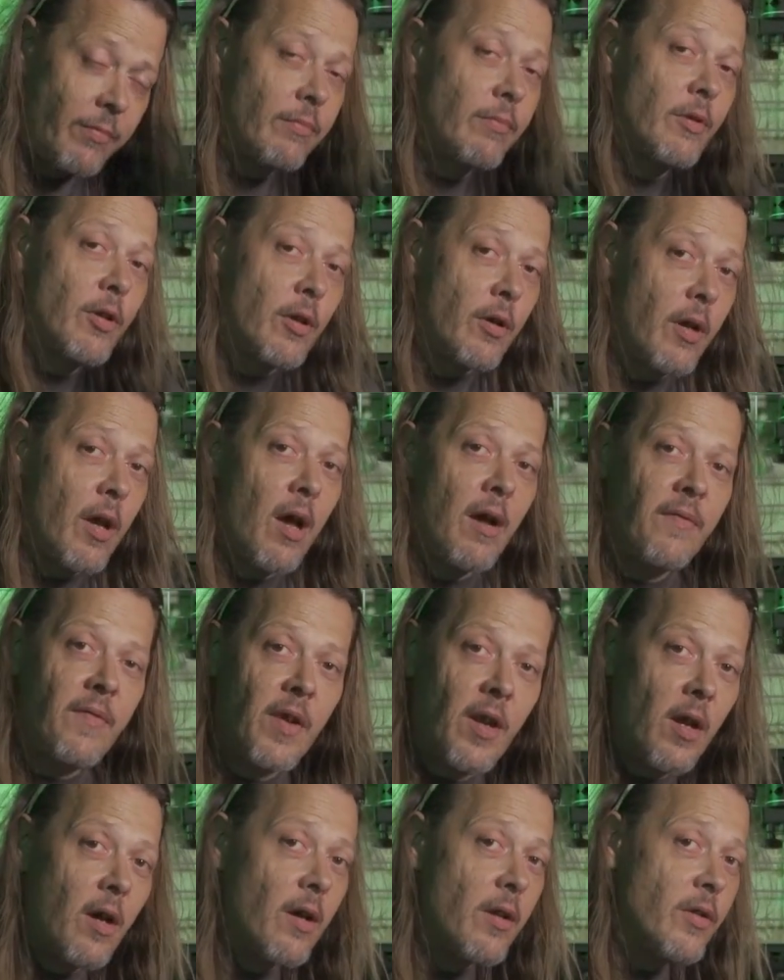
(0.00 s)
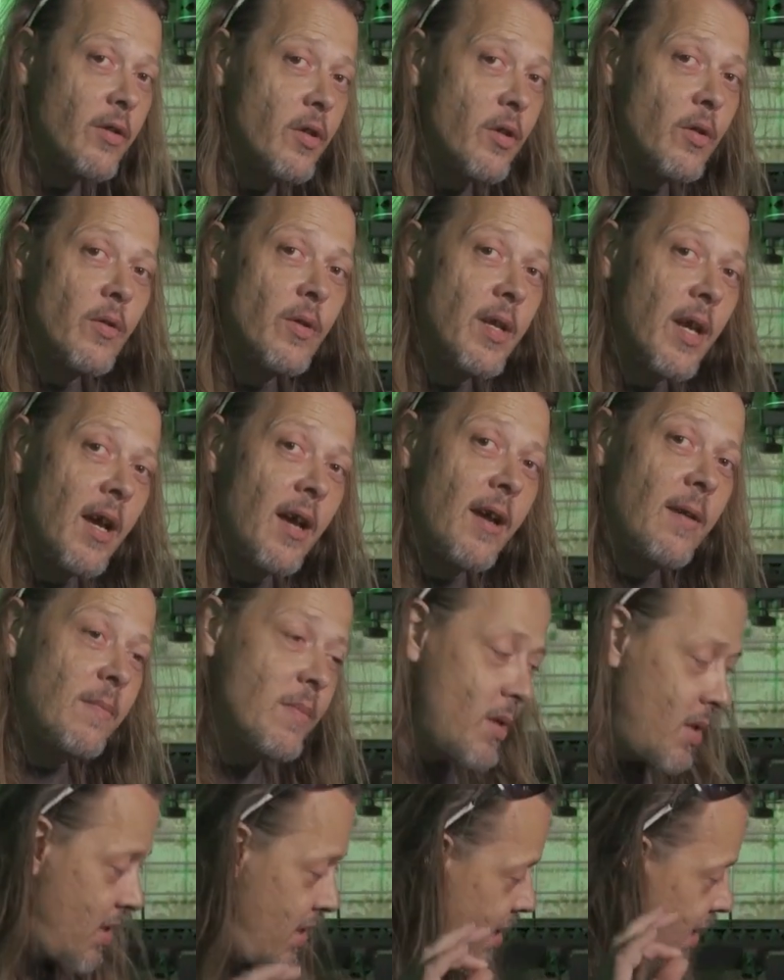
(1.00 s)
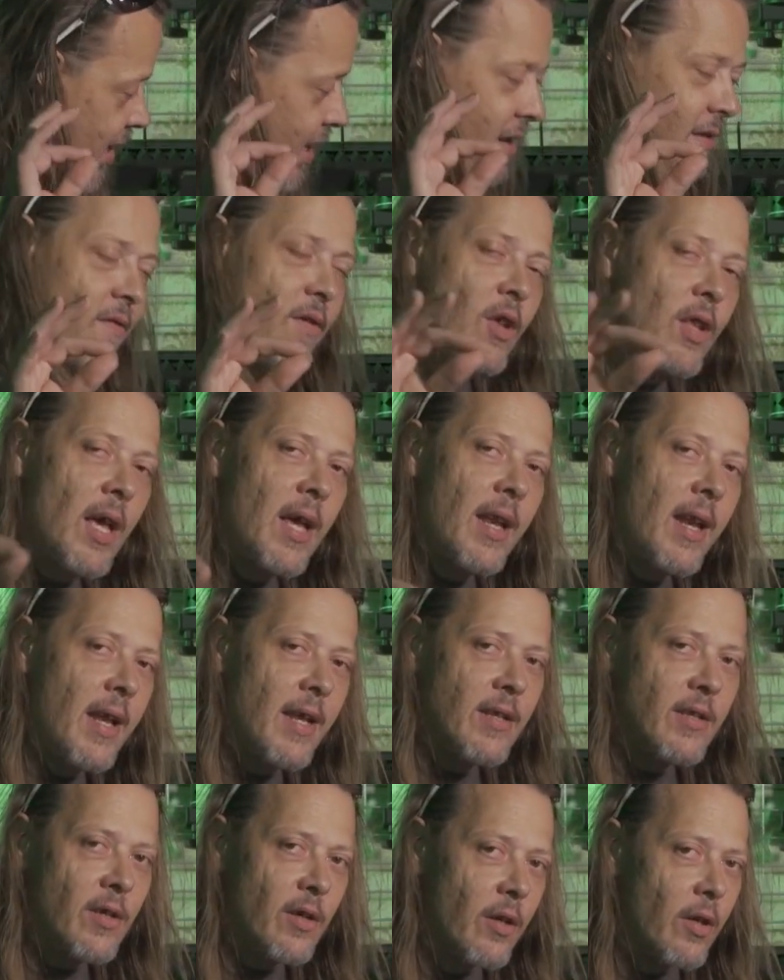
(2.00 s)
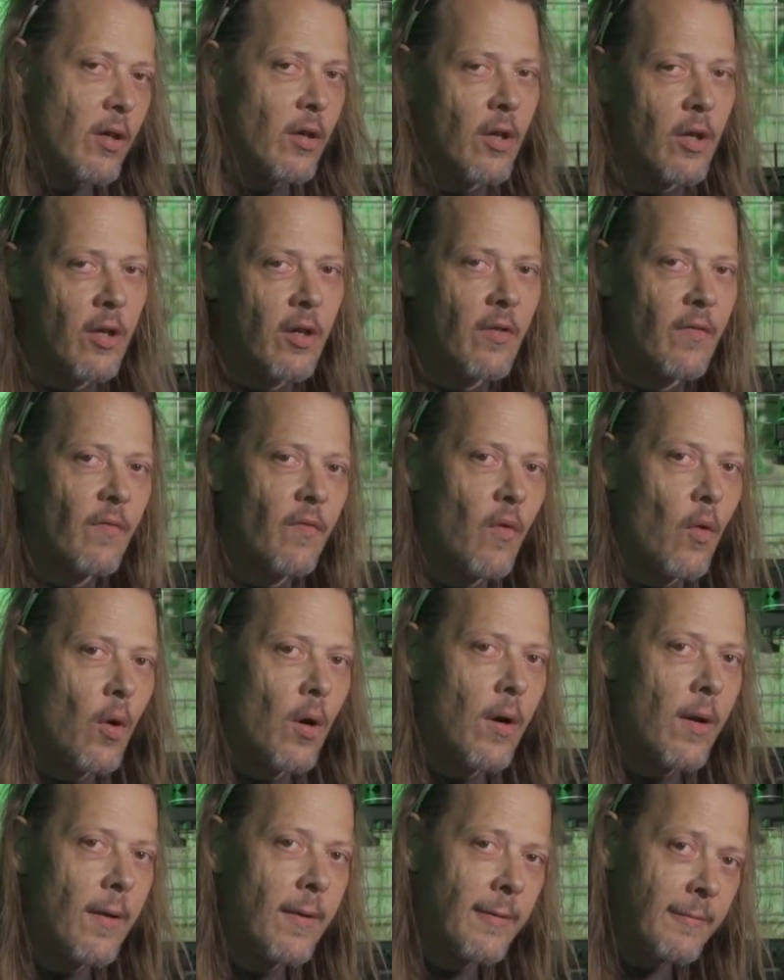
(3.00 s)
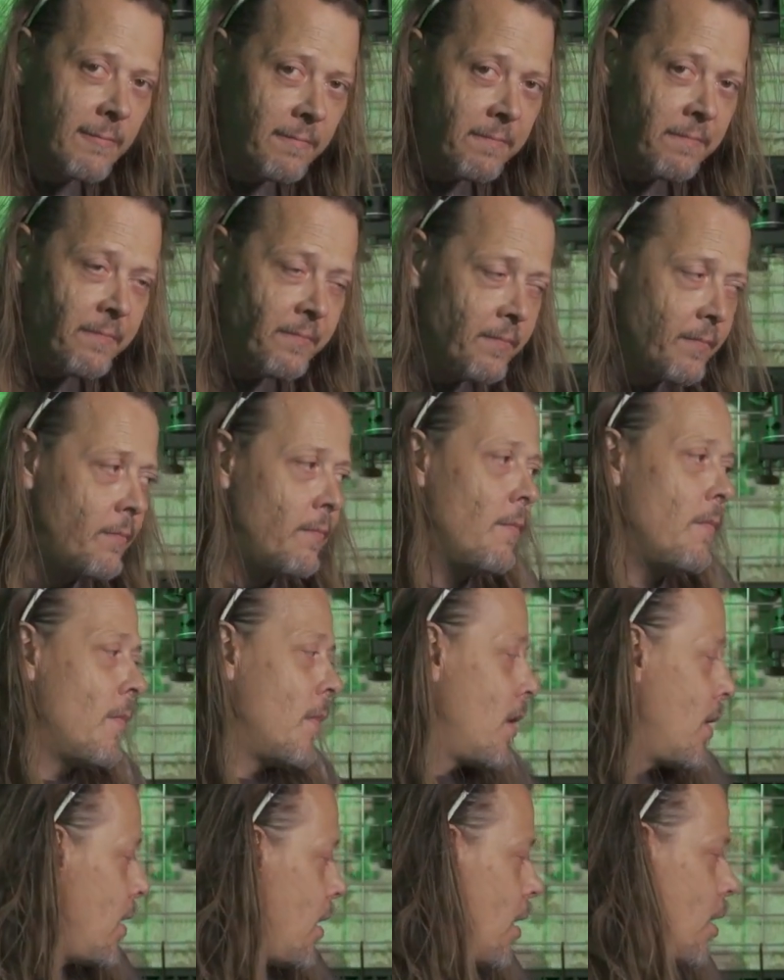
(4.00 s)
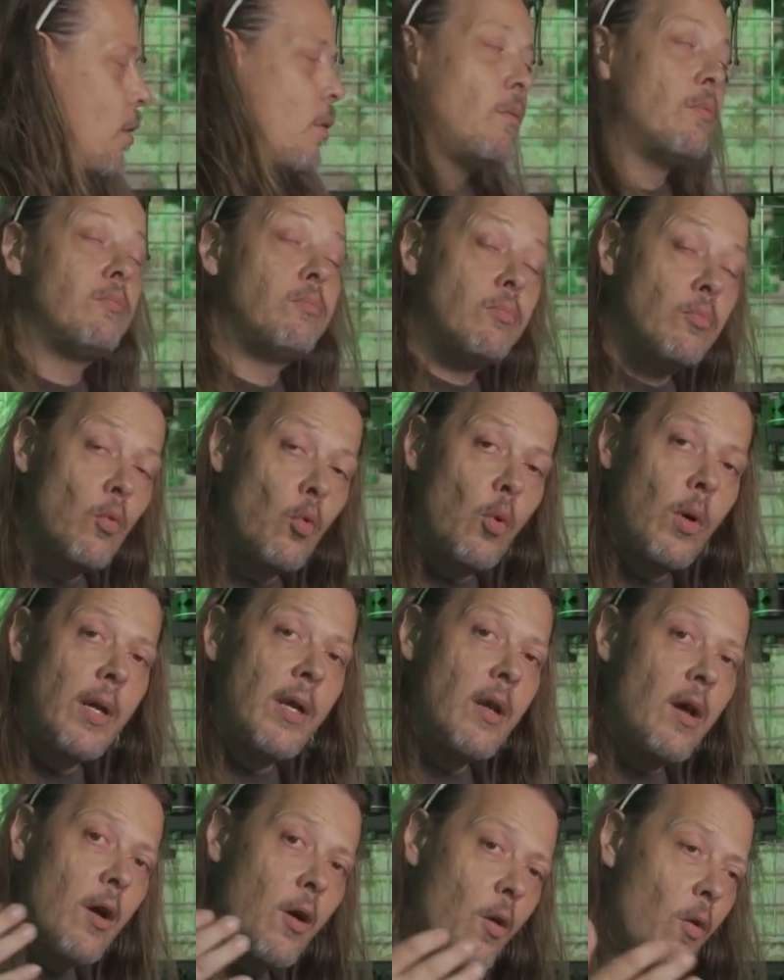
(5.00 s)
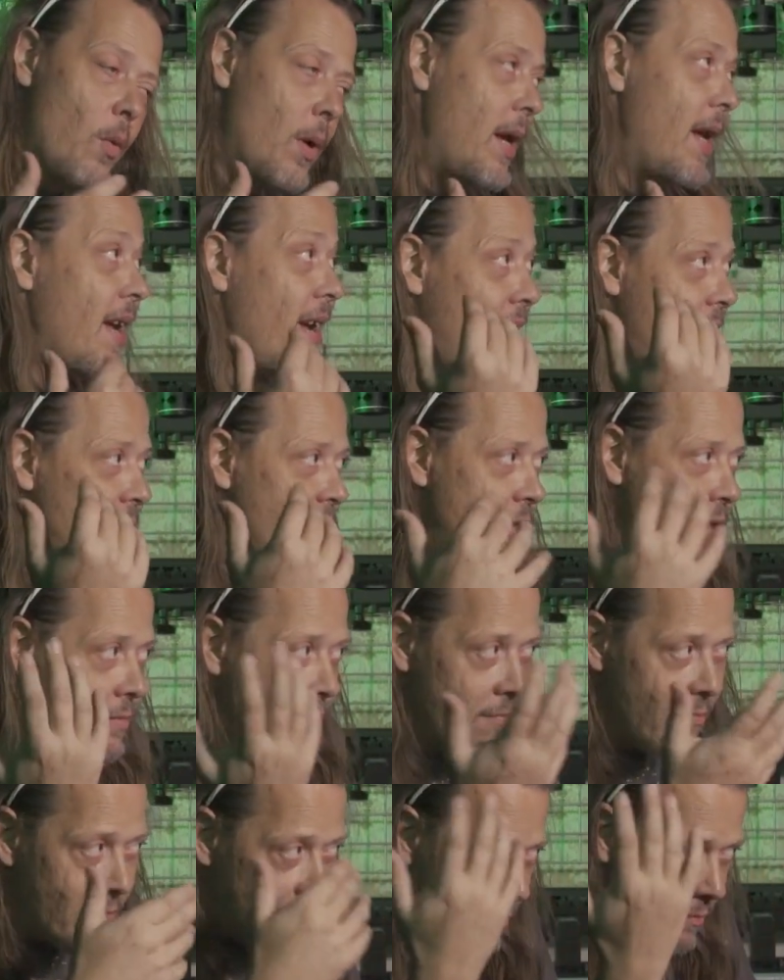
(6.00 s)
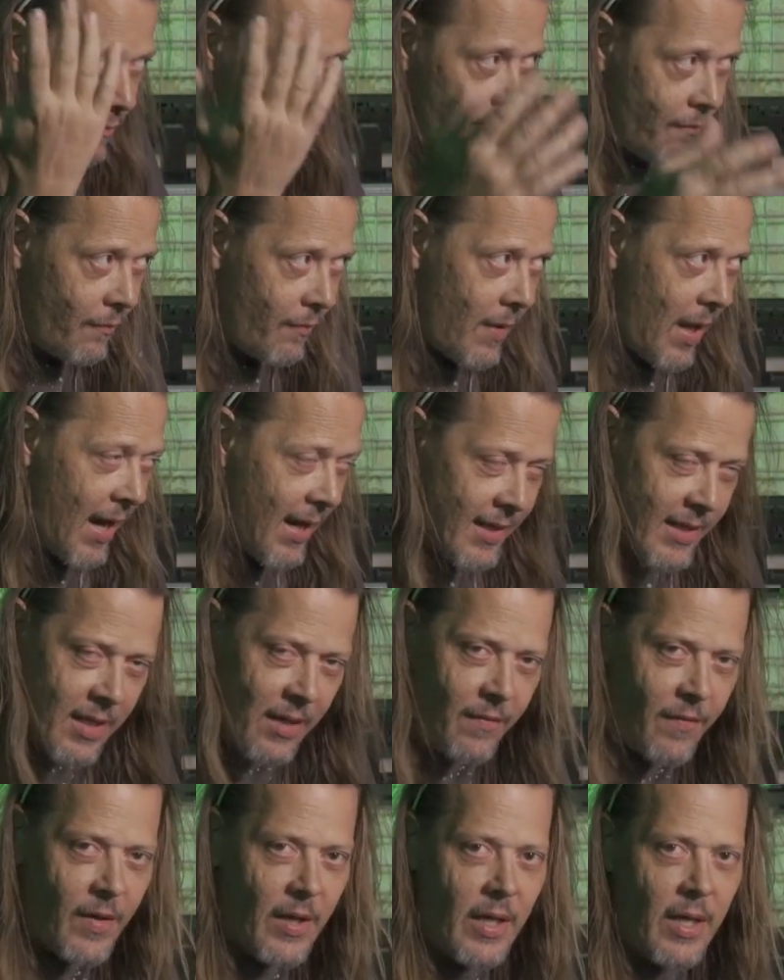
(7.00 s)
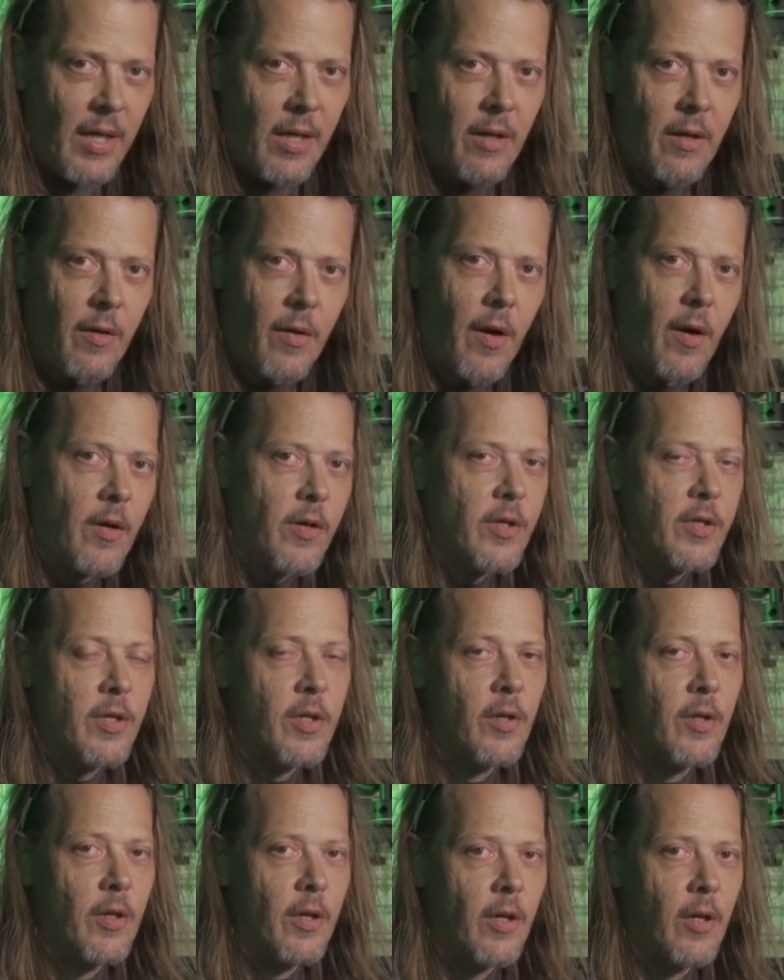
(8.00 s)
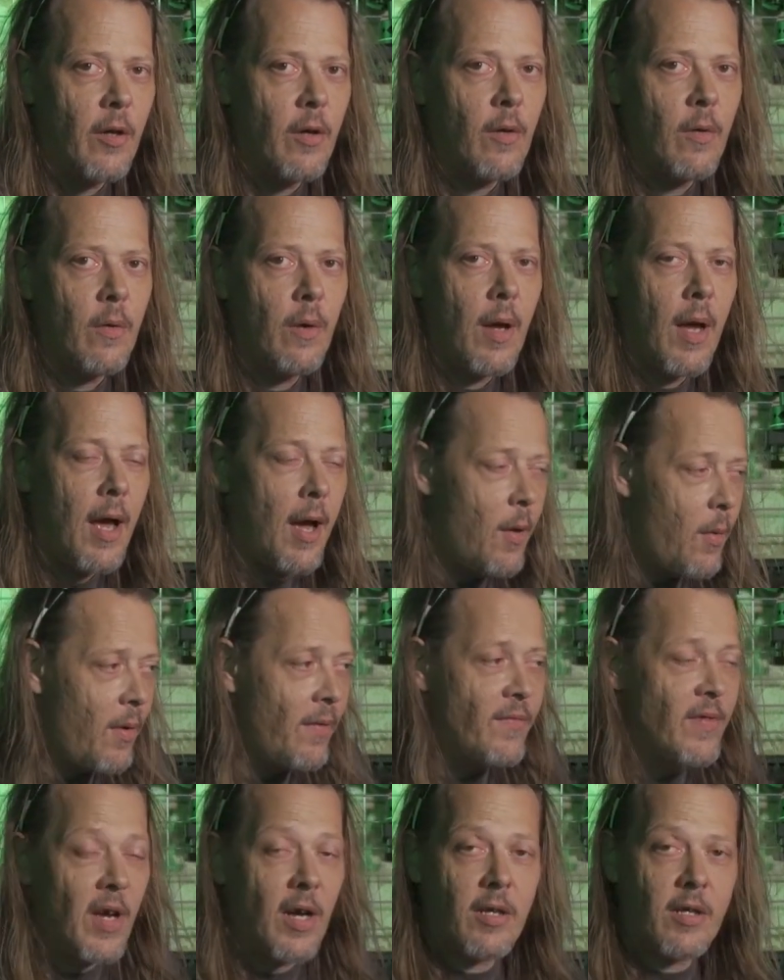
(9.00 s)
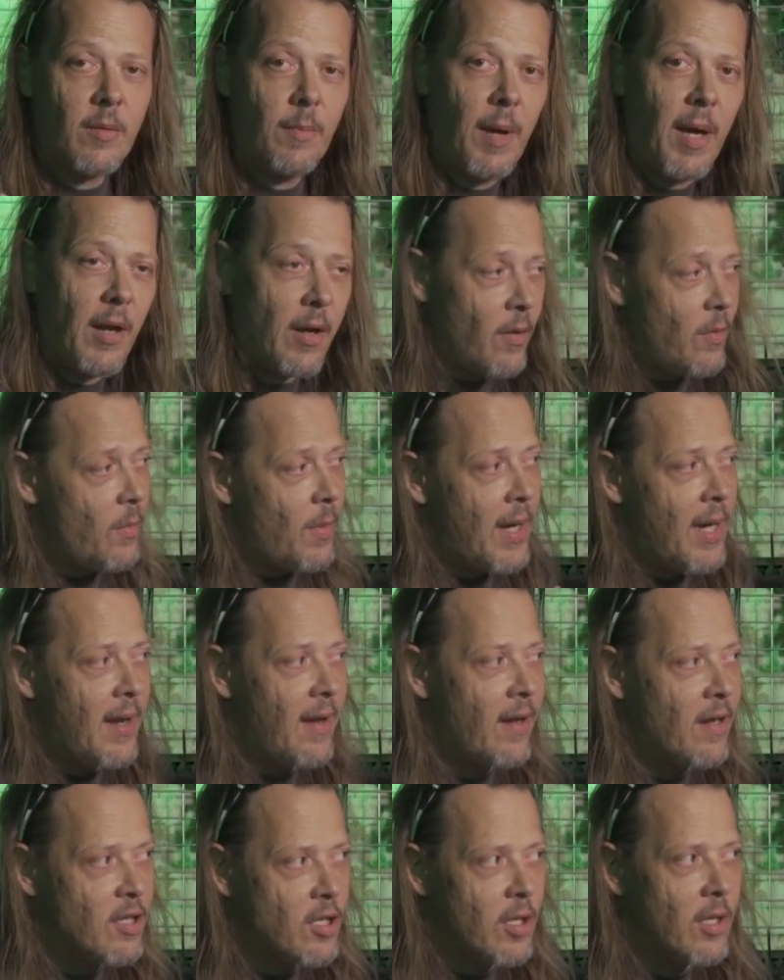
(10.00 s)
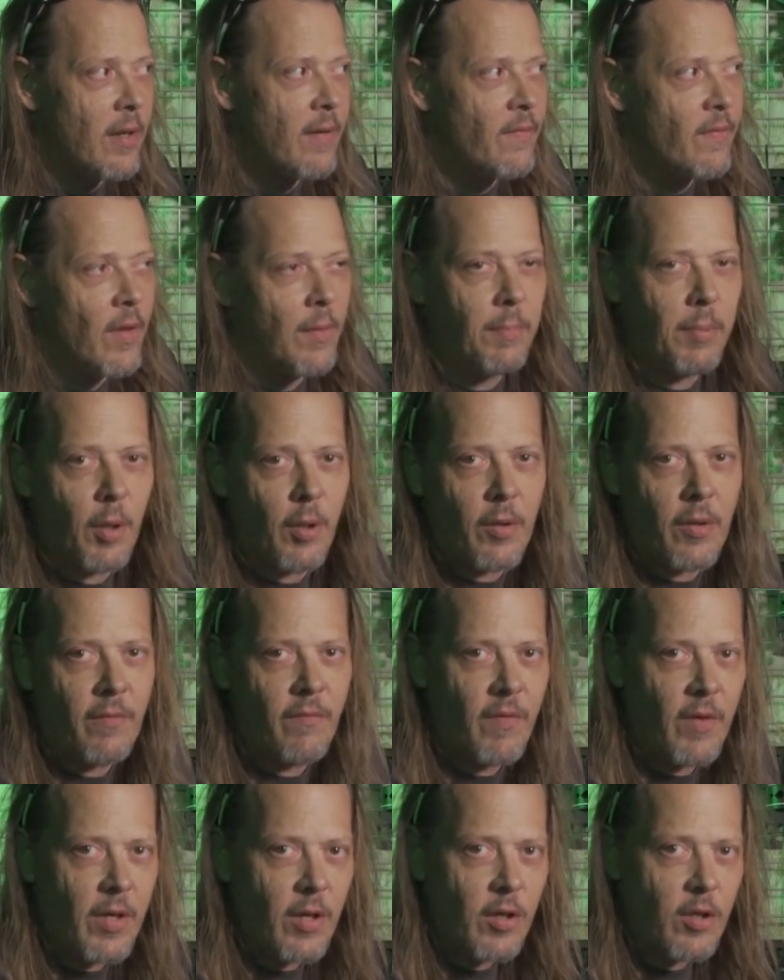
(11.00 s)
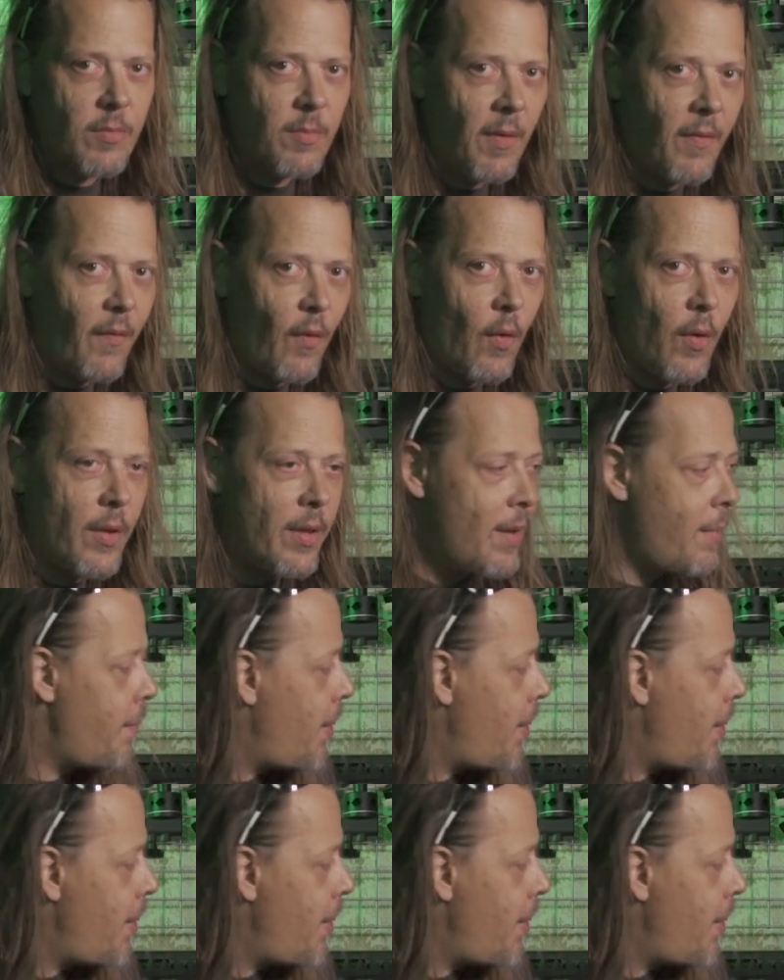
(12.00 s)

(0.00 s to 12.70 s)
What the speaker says: turn off and on 2 times to give you that answer you're looking for. Now, we know we have activity here in our studio. We've talked about it, and we actually have uploaded videos before in the